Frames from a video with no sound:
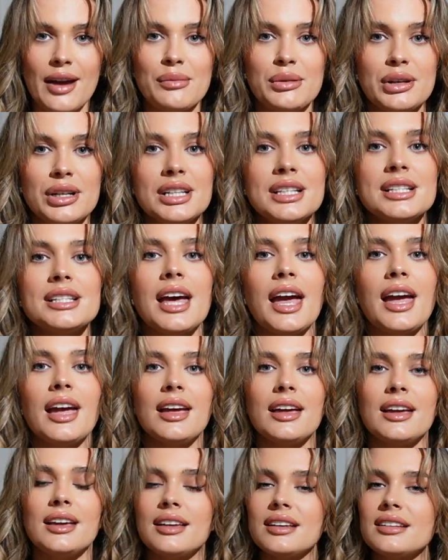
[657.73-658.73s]
I'm gonna
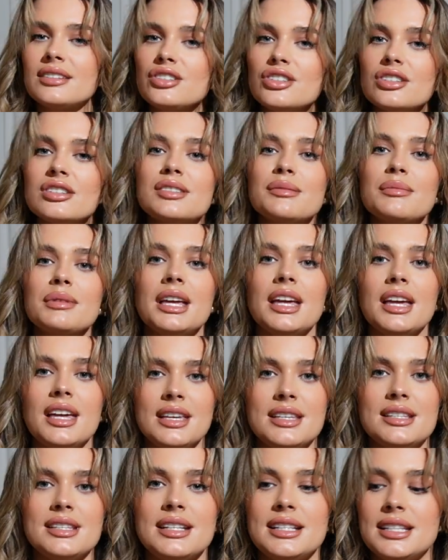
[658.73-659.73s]
take just something
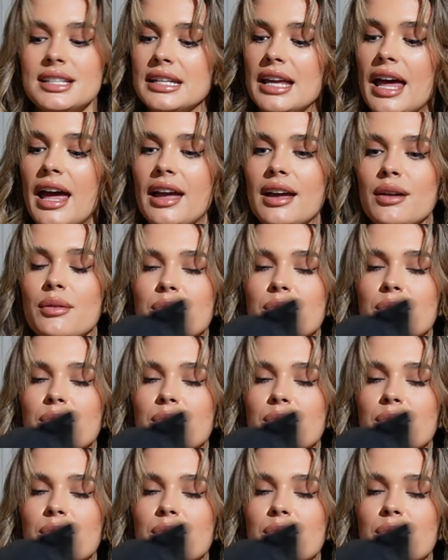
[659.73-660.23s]
easy today.